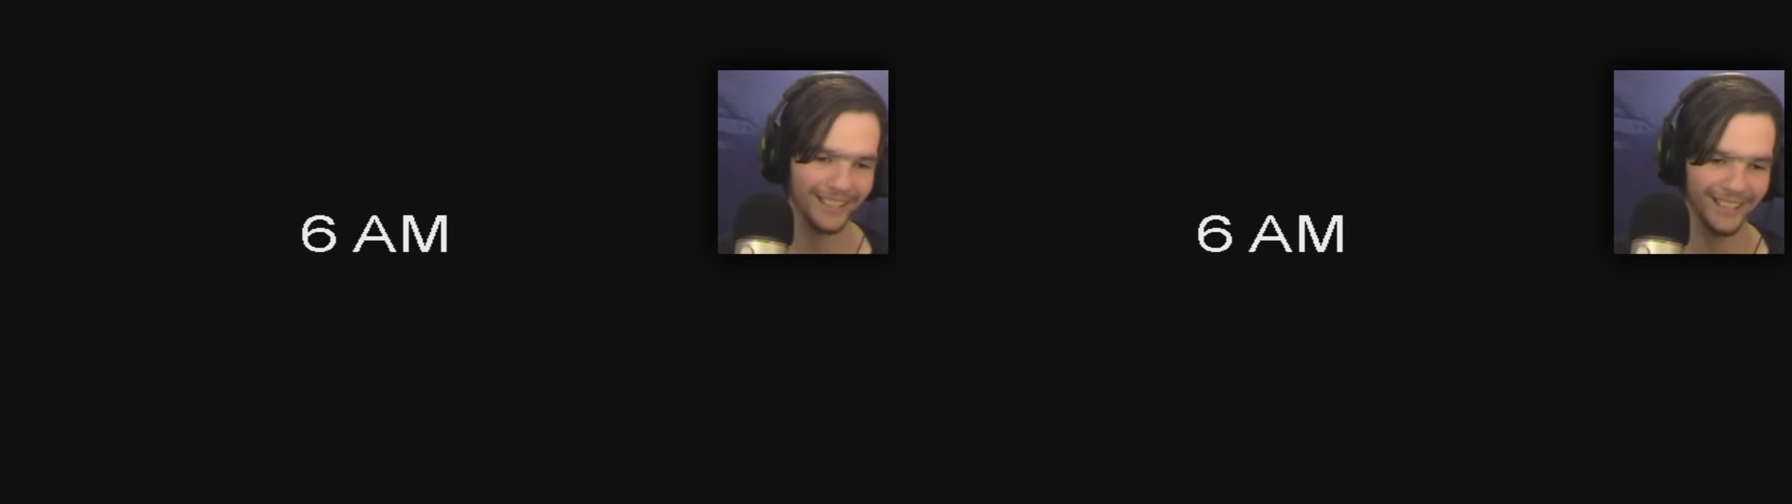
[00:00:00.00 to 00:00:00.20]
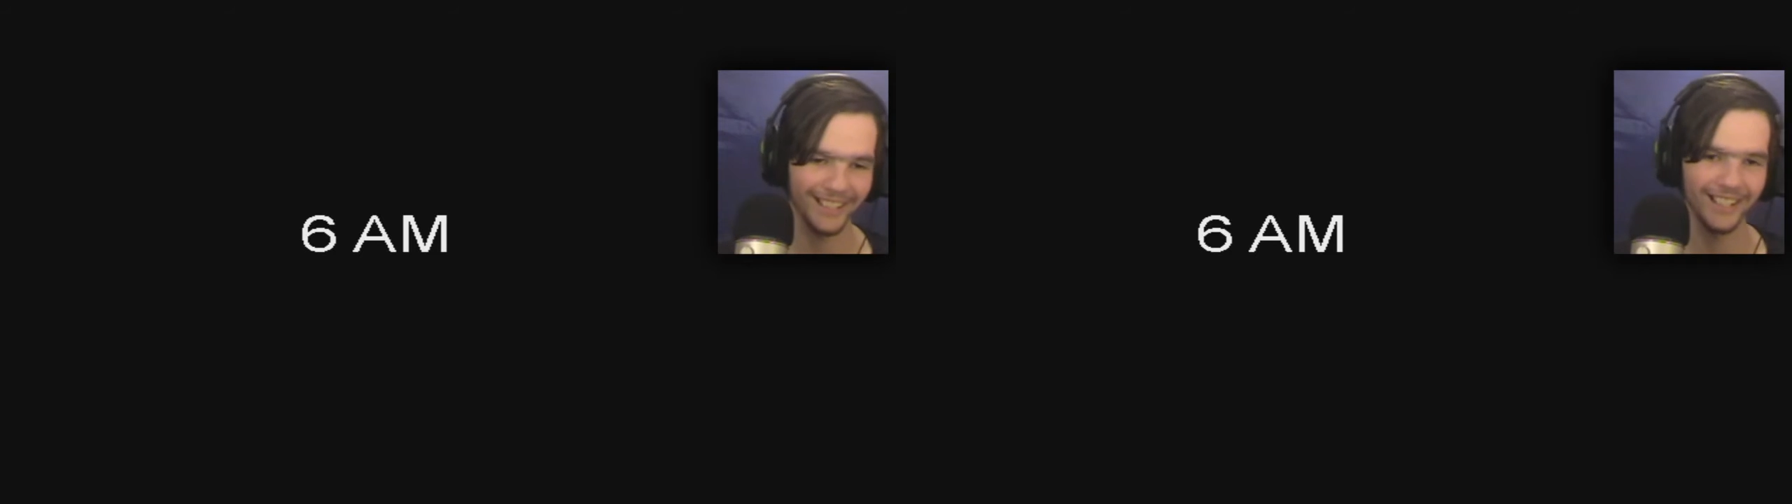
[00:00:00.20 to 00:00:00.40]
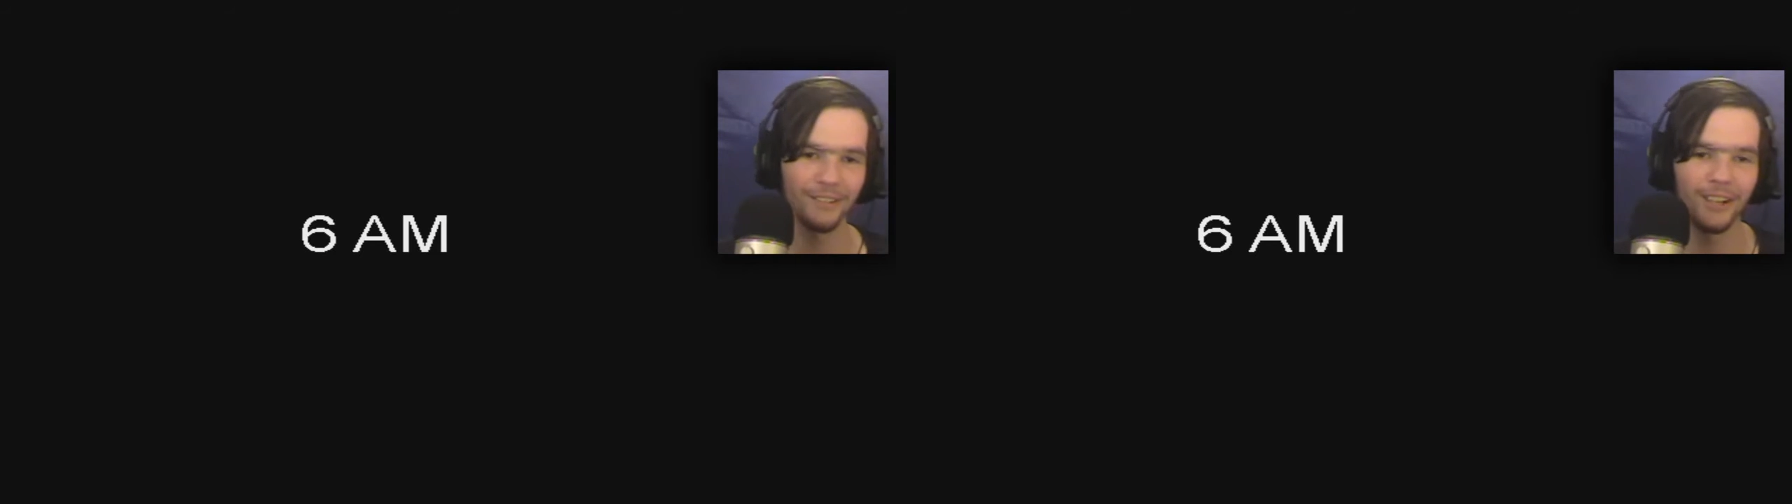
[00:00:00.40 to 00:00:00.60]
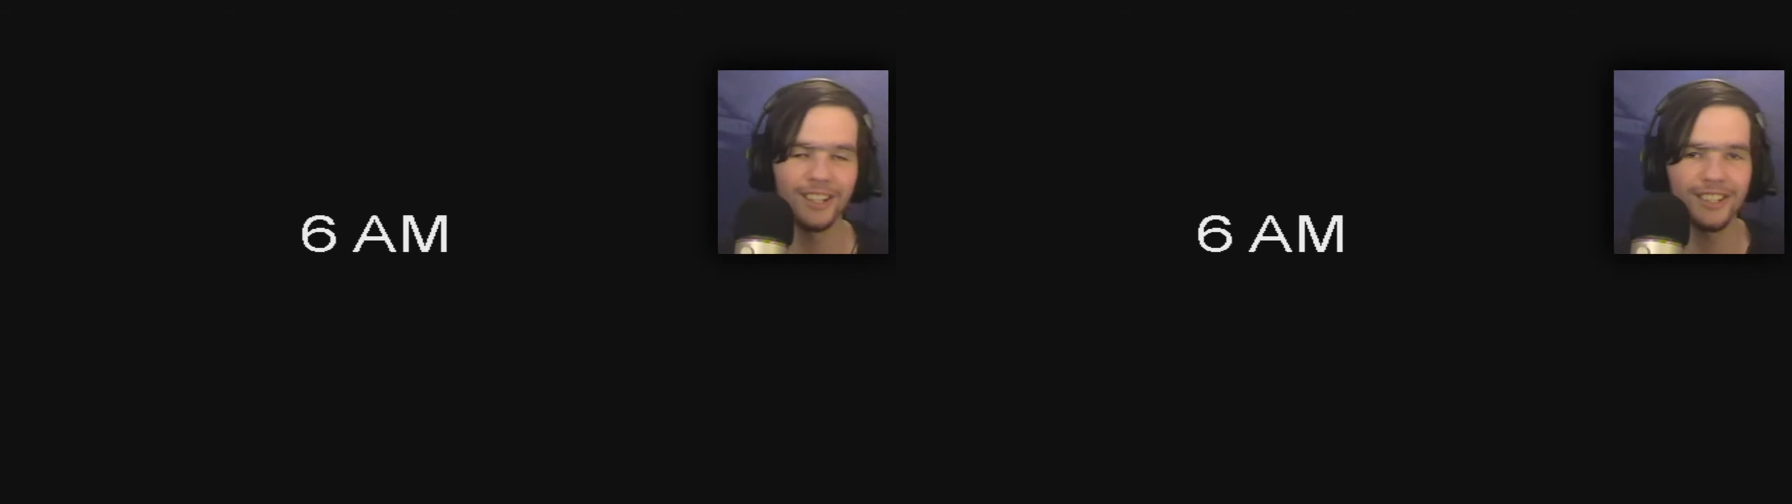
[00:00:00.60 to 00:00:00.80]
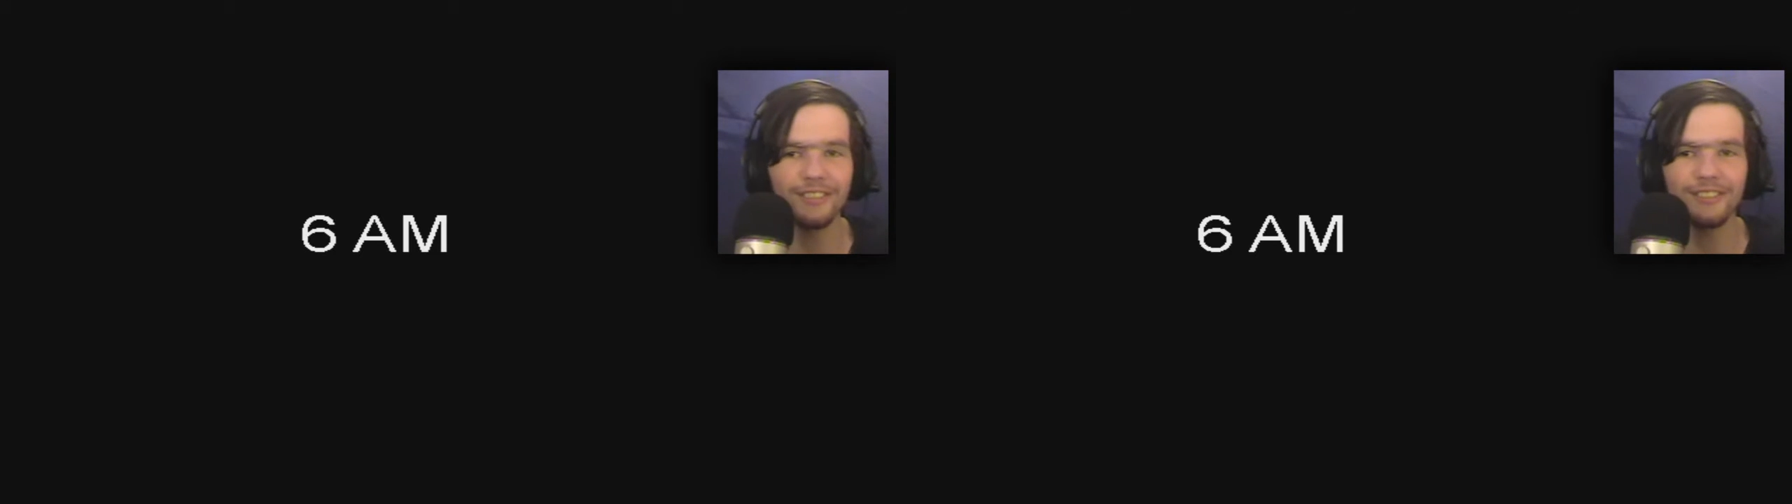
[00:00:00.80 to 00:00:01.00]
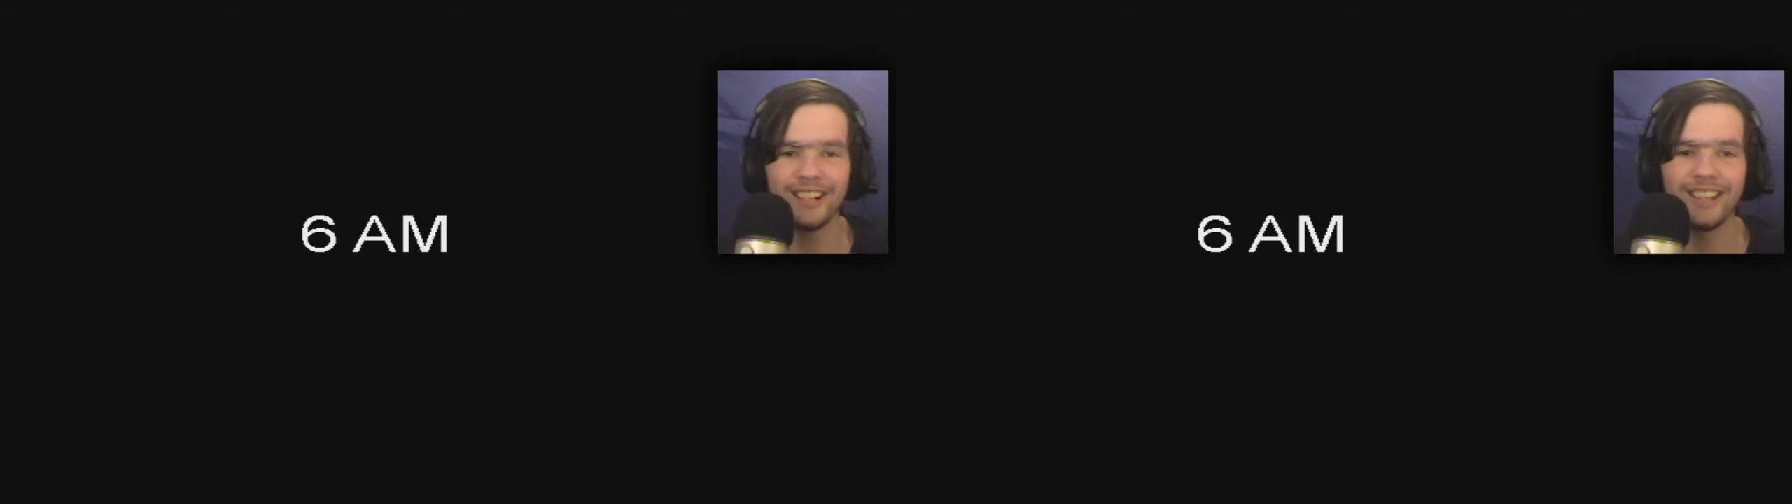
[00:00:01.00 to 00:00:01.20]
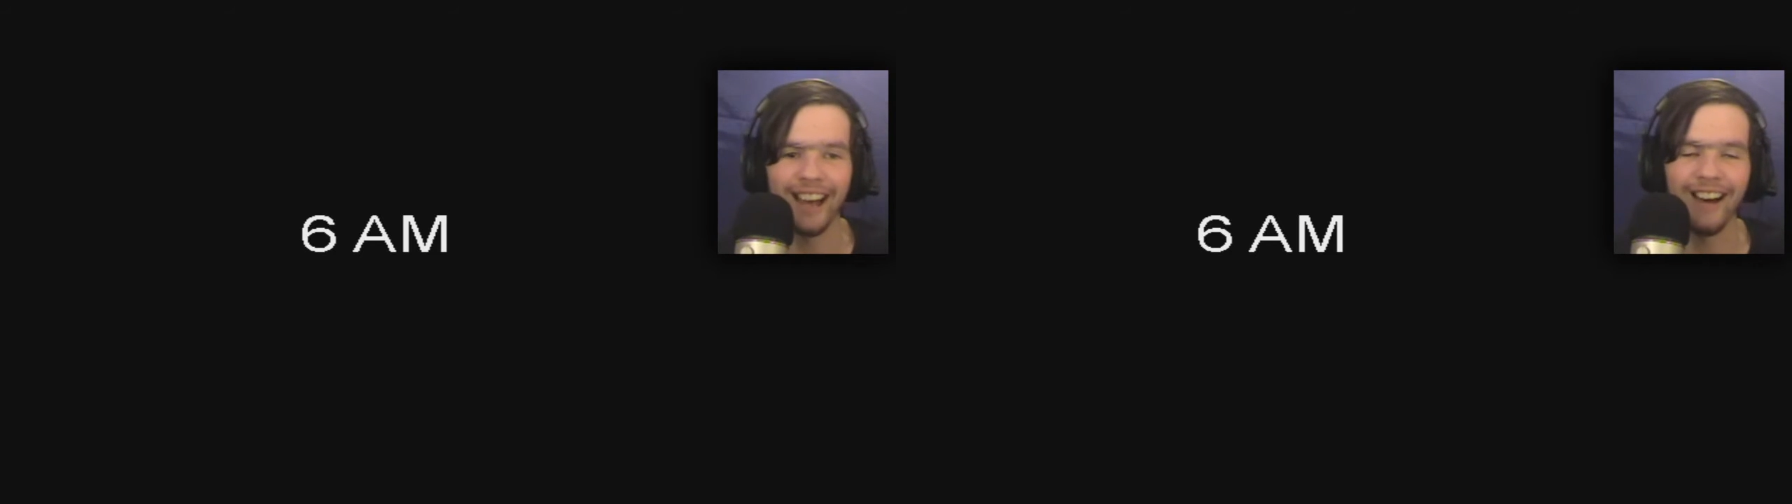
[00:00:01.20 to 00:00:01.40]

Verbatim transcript: because, well, it's not really that